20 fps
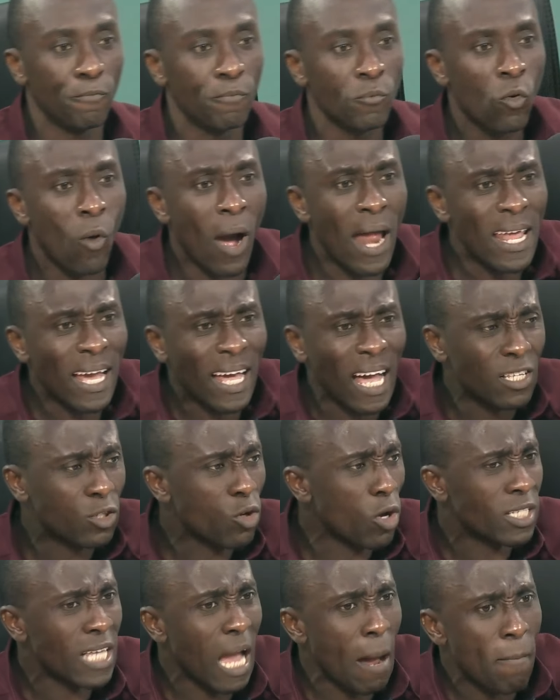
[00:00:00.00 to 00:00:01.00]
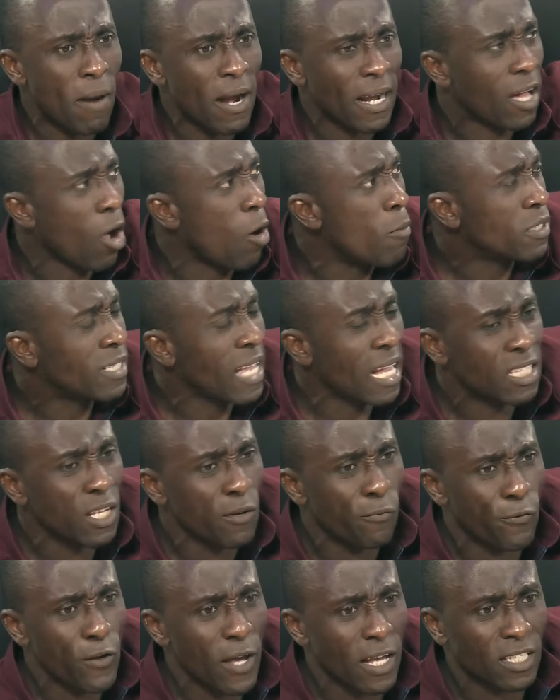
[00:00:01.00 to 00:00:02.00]
When I catch us in America, I'm starting
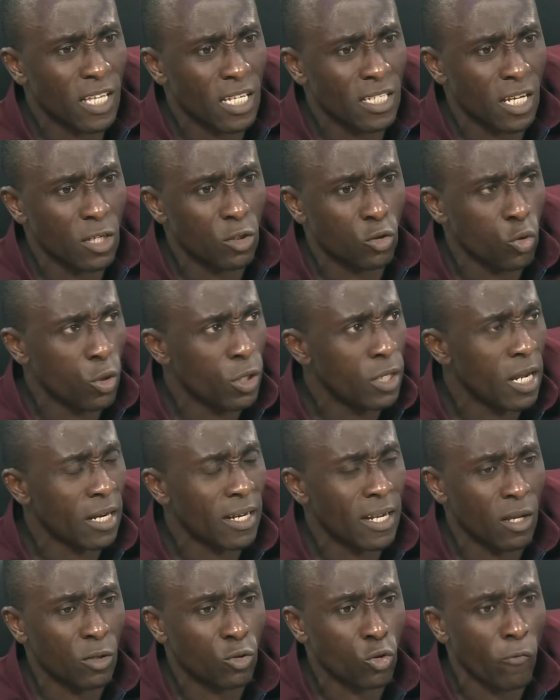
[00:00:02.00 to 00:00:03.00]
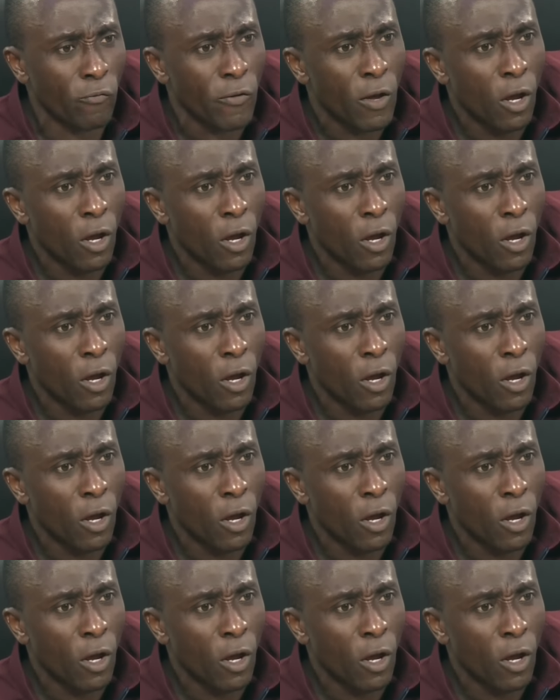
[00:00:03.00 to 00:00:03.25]
free SHS during the days of